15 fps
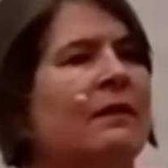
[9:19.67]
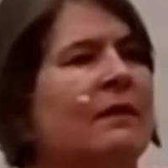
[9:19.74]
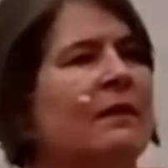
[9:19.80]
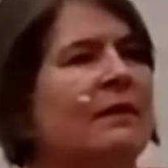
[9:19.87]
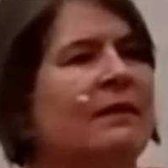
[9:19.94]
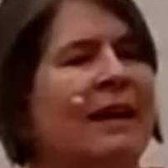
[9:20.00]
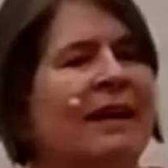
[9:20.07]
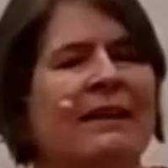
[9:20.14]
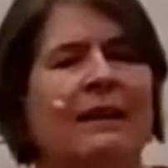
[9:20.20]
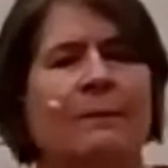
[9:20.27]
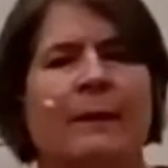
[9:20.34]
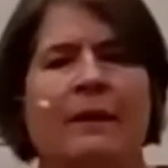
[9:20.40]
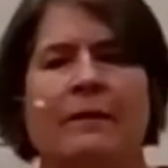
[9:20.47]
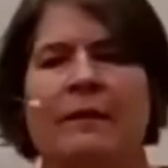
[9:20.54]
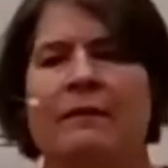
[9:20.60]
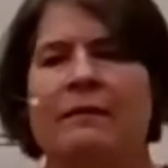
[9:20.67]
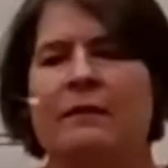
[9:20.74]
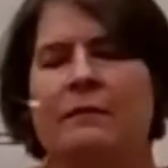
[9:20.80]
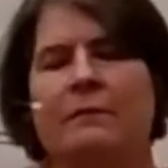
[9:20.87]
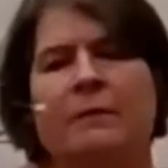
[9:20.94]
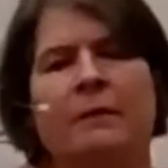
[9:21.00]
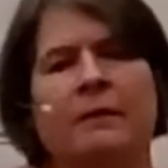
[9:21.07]
this idea about these
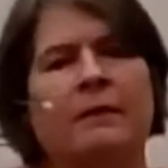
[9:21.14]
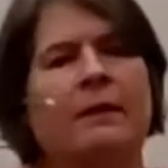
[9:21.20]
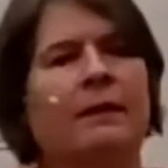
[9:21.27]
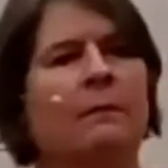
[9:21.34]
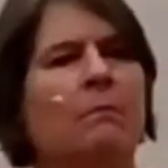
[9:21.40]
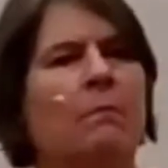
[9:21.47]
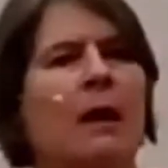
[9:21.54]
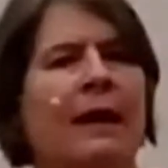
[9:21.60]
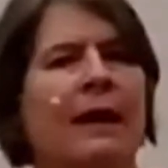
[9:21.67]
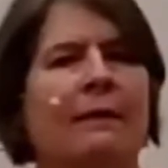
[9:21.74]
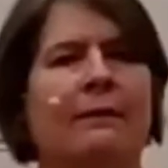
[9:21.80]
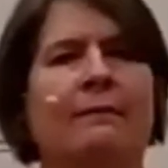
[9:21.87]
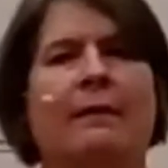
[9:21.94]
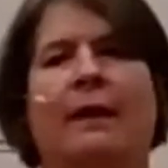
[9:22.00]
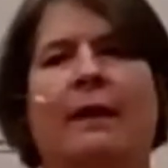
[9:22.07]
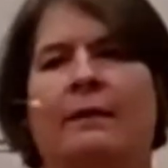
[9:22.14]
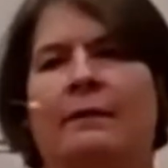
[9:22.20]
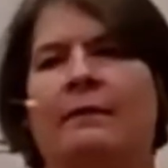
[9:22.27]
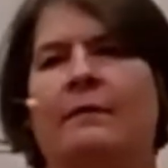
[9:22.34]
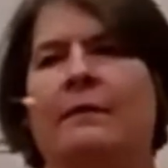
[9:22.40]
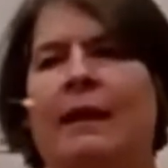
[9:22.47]
different mindsets,